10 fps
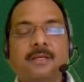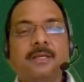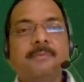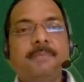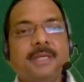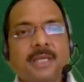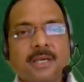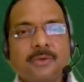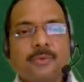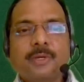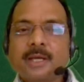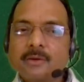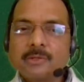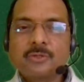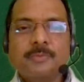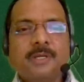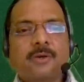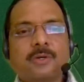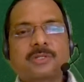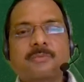PKU can also be
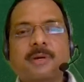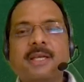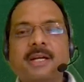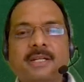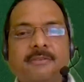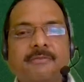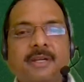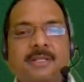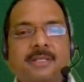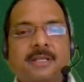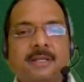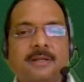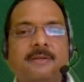caused by a defect in